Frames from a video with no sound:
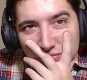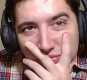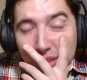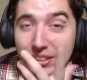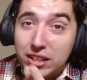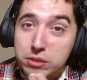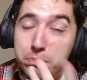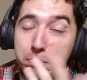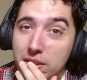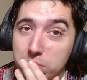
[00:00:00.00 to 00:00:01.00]
I mean, that's
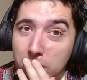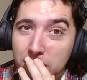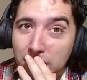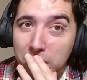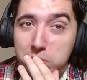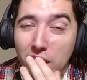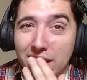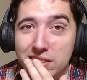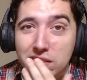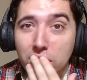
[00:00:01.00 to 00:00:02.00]
big, brother. That probably
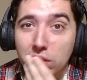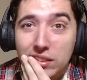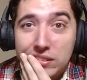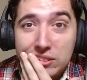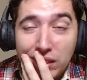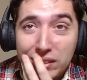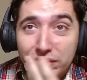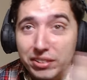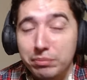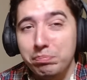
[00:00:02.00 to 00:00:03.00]
has crazy strength. If
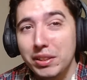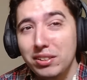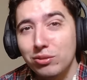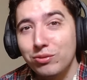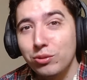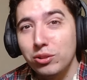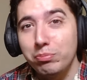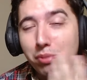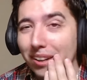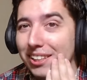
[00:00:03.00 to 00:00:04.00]
it bit your foot, you
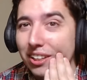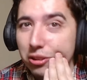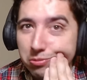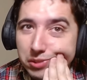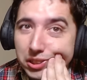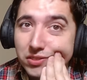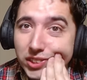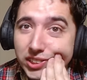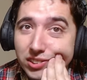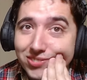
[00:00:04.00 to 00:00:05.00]
probably can't do much
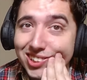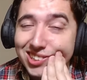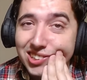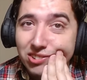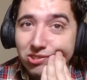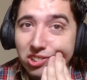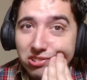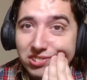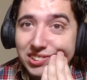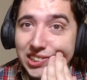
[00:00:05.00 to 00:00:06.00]
about it, especially in the water.
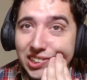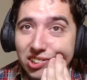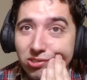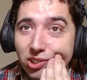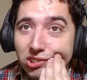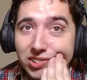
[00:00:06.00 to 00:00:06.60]
We suck in the water.